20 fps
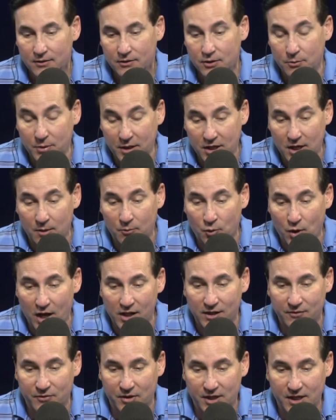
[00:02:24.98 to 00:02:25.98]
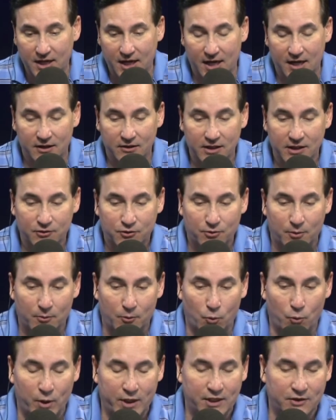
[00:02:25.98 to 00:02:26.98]
to become relevant again, at least from a
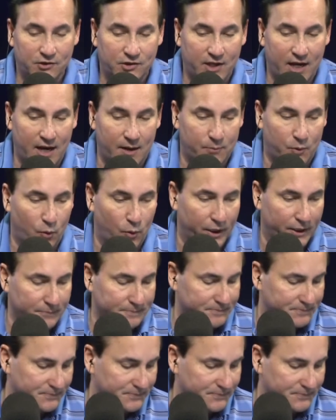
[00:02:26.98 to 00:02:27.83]
winning standpoint?